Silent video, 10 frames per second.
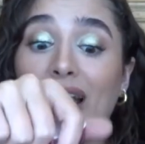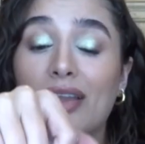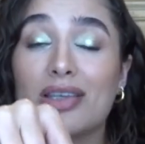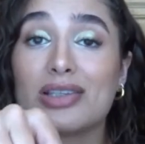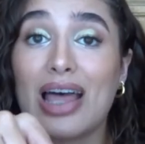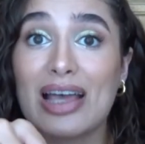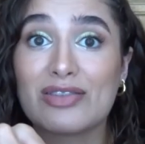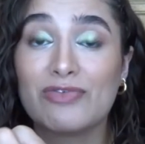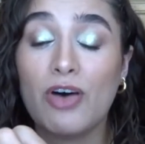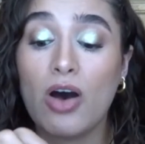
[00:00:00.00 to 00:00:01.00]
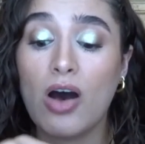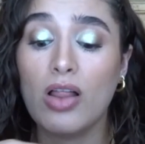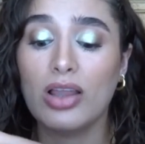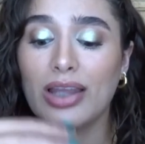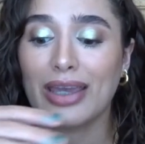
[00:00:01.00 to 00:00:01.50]
I got this last
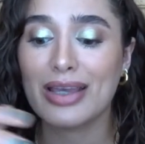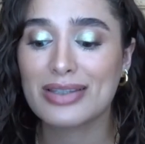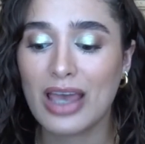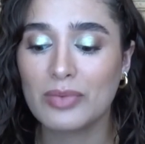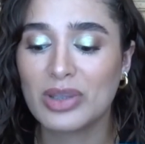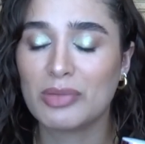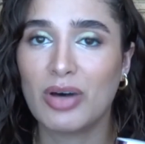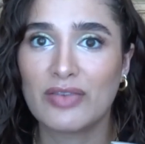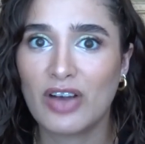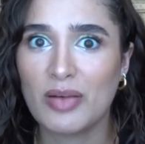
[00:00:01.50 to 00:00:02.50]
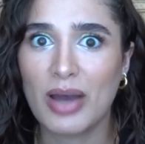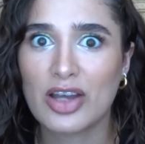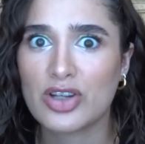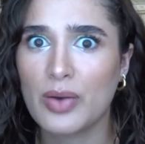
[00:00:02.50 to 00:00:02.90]
fall. Like I said, with the Bonfire Bash,